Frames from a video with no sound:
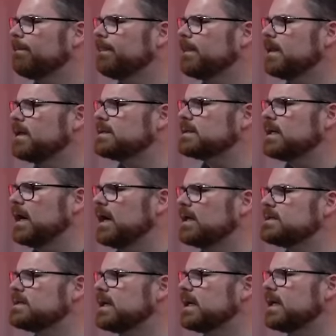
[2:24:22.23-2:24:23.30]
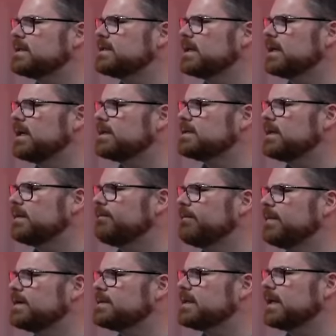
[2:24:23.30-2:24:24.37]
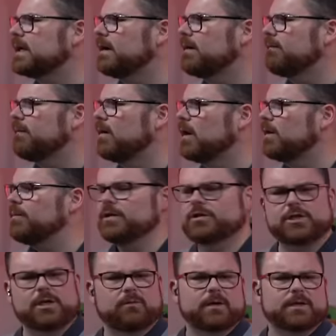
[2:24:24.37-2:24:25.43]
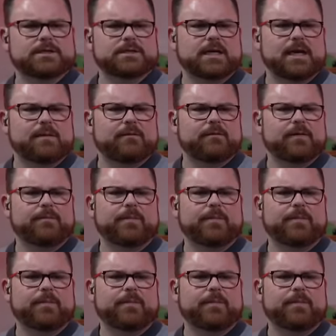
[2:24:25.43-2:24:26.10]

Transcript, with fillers: It's got it's like it's a it's a it's like a RPG. What is the name of it?